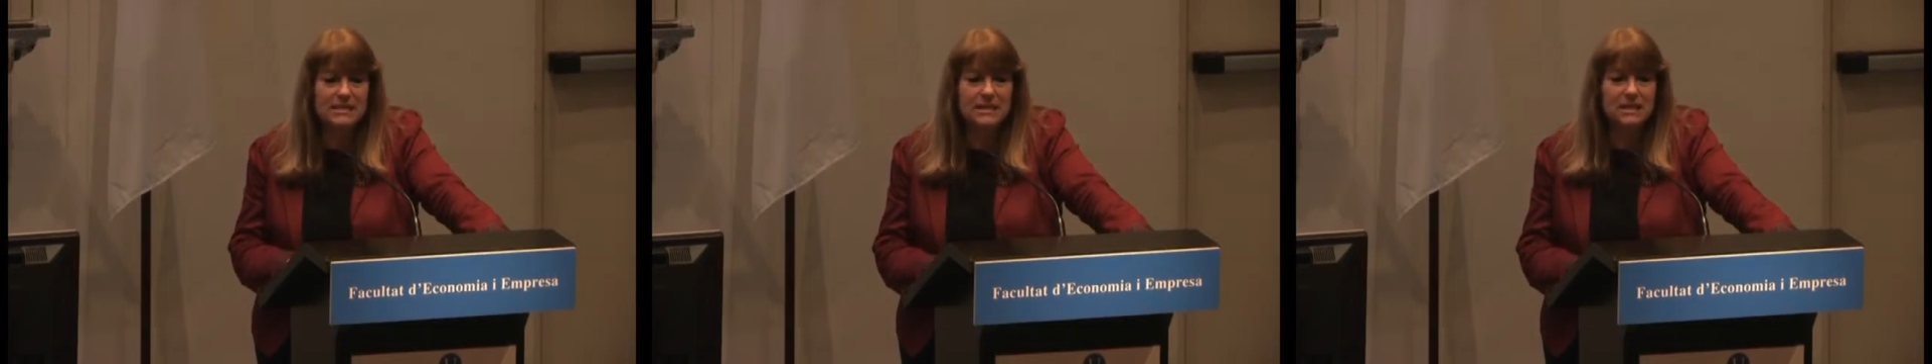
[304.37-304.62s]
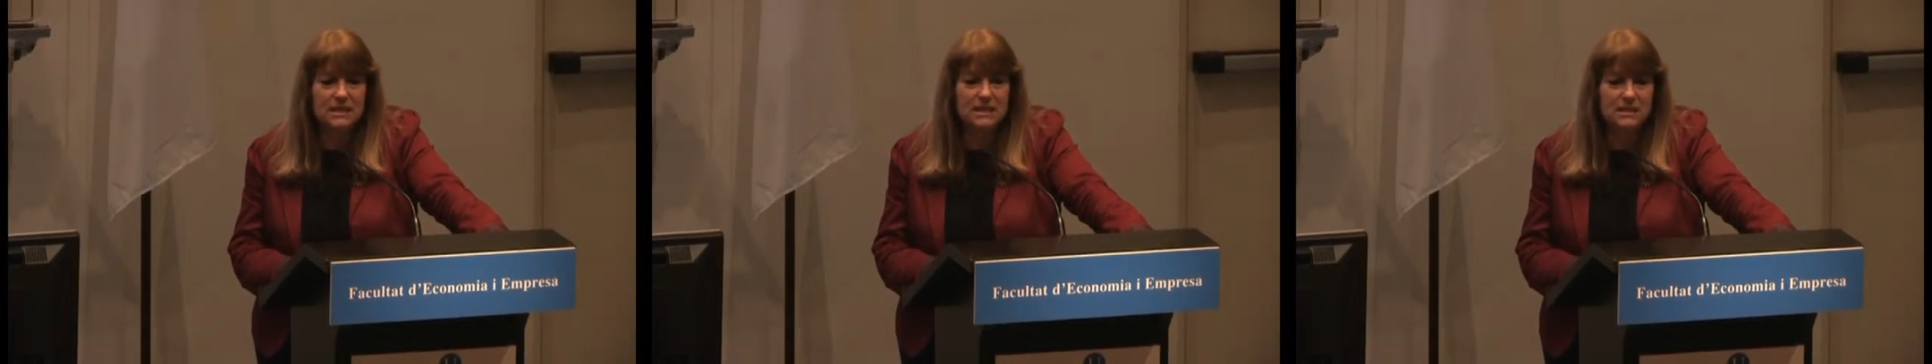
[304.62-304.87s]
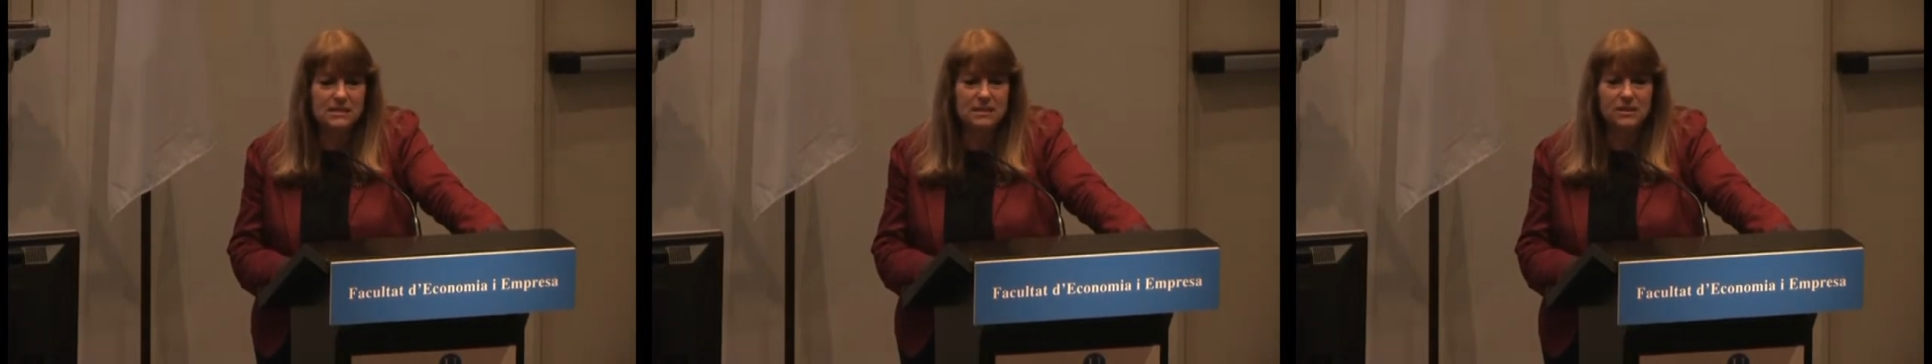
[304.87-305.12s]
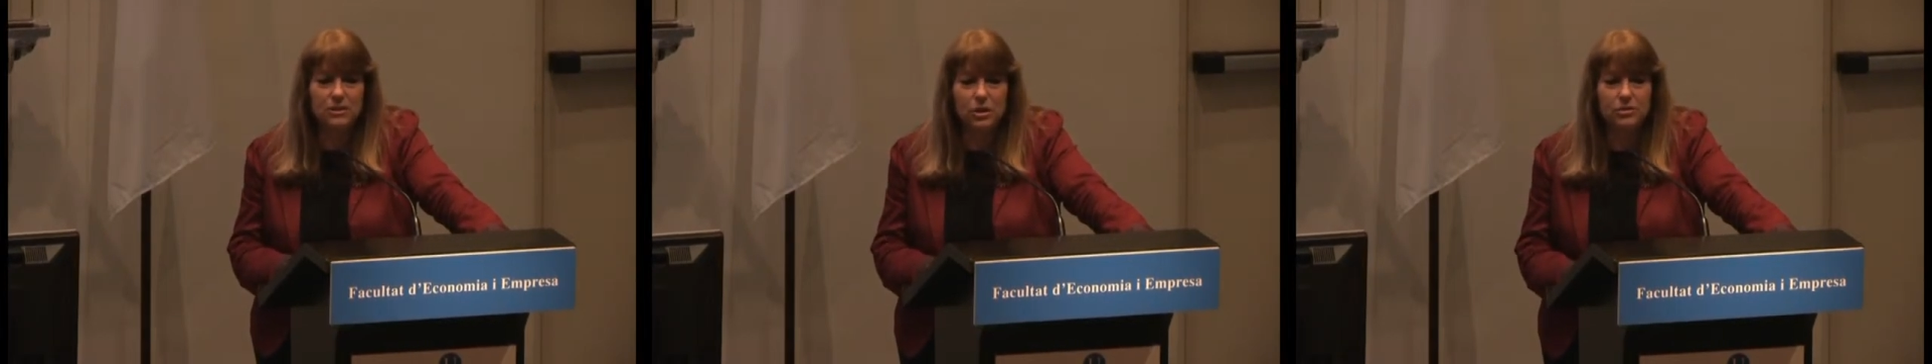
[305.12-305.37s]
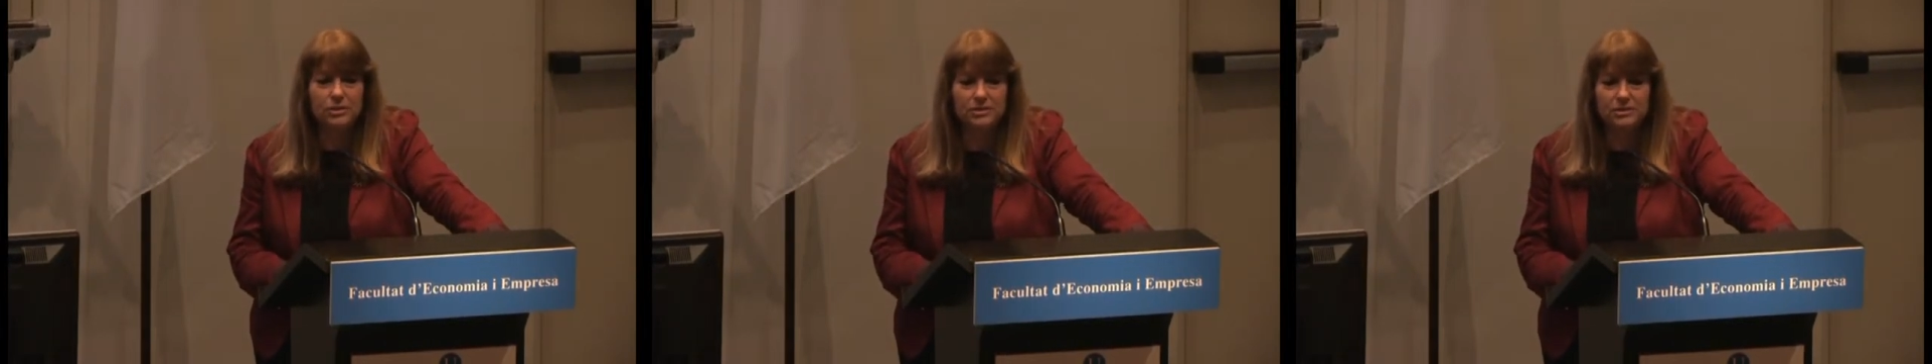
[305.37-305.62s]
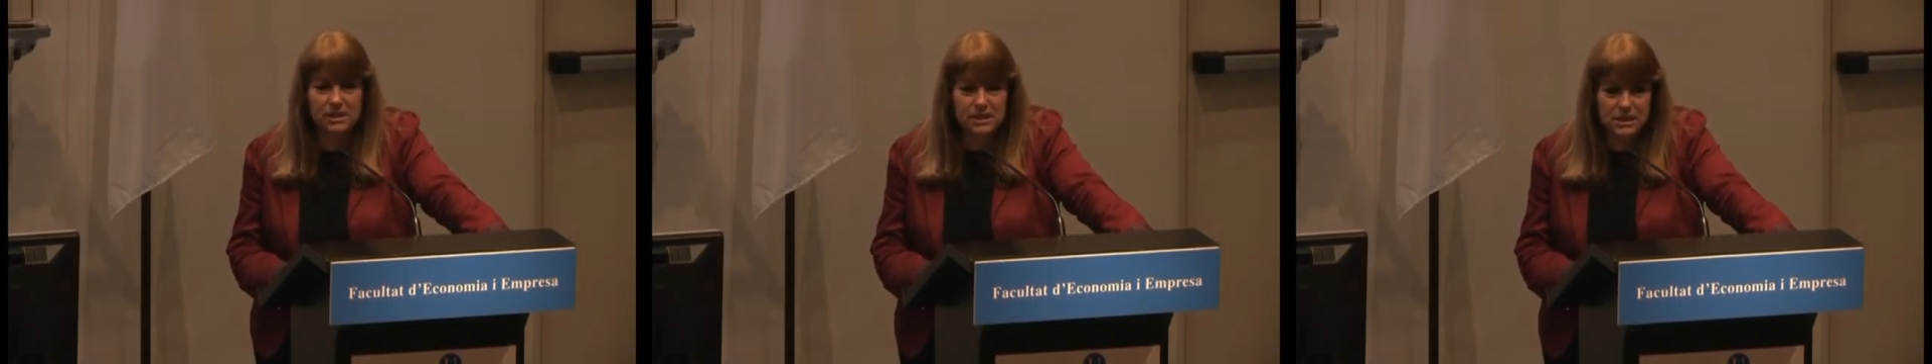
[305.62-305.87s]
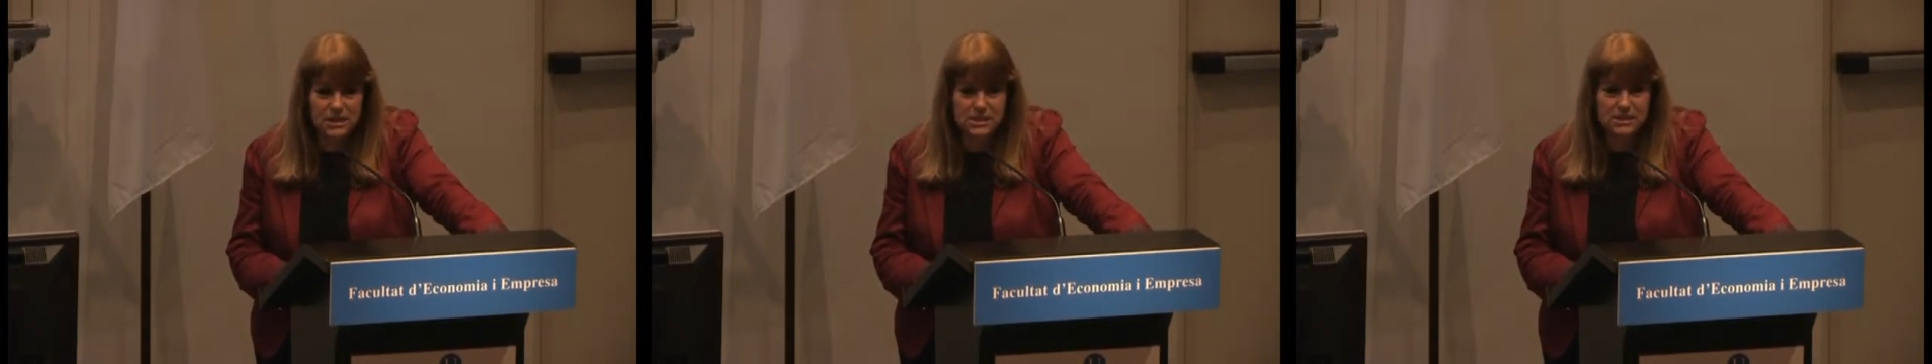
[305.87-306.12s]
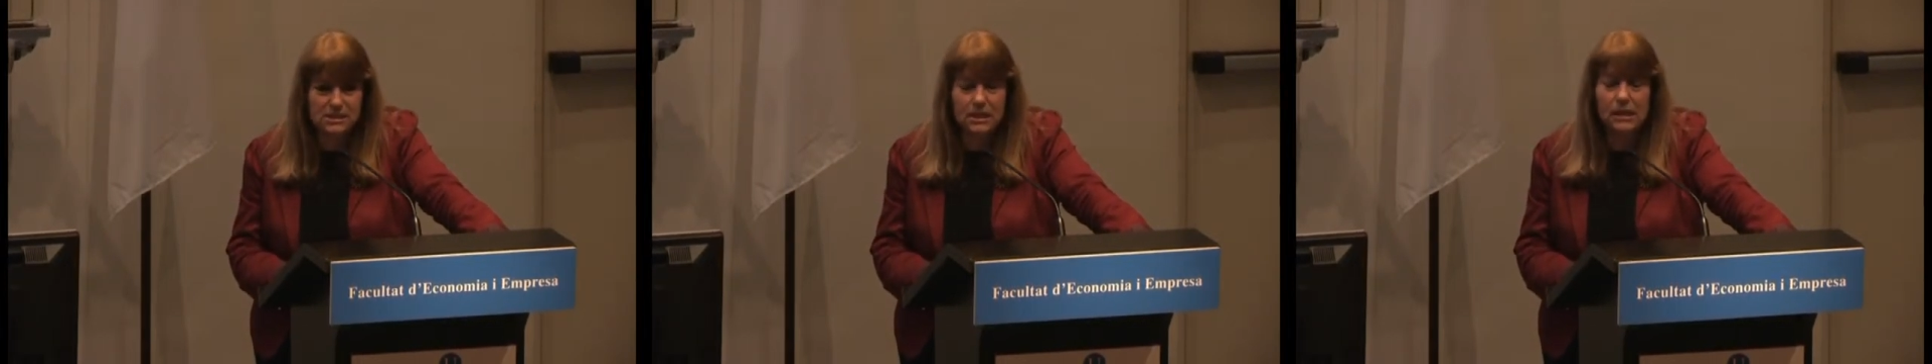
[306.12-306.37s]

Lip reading: Greece, the northern Greece,